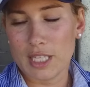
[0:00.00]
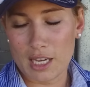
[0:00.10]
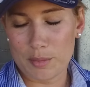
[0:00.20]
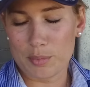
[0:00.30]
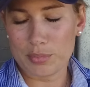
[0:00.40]

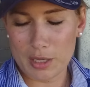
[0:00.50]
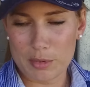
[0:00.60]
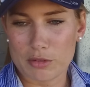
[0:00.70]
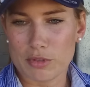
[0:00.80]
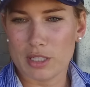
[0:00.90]
Yeah, they'll
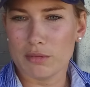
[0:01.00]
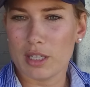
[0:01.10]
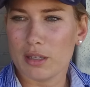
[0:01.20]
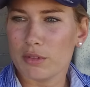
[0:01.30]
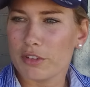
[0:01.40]
be really
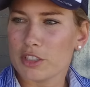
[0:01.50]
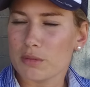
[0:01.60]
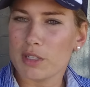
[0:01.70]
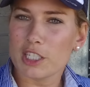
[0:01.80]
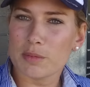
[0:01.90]
well, and we've got
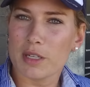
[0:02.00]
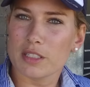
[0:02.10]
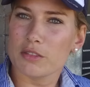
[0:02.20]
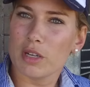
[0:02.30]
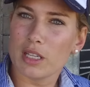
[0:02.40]
some nice mares
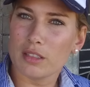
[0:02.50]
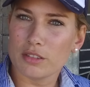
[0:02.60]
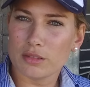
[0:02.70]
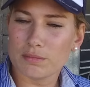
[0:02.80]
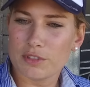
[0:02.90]
as well.
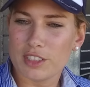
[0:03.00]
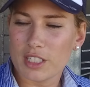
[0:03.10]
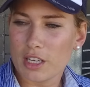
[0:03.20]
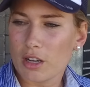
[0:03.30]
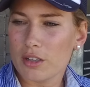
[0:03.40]

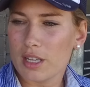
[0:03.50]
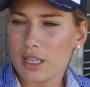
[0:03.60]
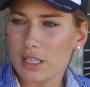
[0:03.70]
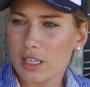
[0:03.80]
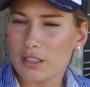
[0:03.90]
Zenon
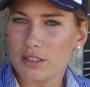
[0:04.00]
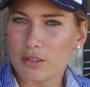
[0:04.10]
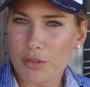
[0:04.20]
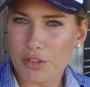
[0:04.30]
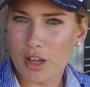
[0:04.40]
and uh,
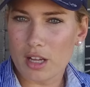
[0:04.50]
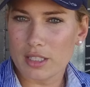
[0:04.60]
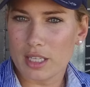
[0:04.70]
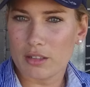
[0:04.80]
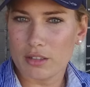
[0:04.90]
Thad
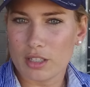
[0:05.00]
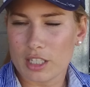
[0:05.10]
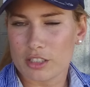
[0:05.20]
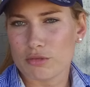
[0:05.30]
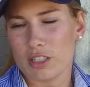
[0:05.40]
and
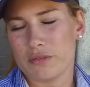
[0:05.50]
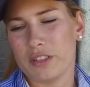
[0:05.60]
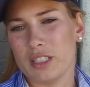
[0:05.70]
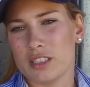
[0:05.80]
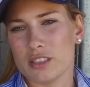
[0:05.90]
nice race
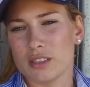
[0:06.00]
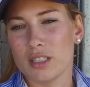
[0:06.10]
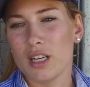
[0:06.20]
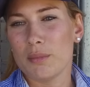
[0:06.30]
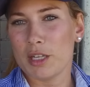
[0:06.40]
fillers. So
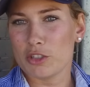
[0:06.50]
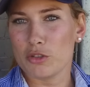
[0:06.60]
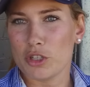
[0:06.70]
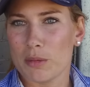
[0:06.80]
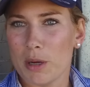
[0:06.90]
make sure
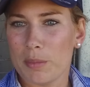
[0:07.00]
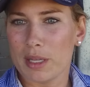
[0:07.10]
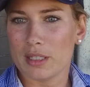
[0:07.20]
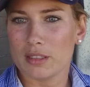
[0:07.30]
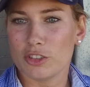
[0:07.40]
you come up
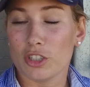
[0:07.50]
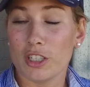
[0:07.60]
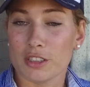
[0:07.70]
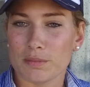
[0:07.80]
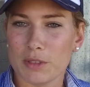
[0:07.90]
and join
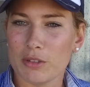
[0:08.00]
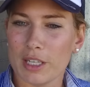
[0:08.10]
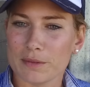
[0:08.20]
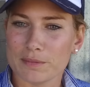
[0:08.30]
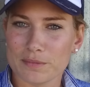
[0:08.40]
us. Be
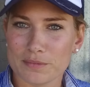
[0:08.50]
great.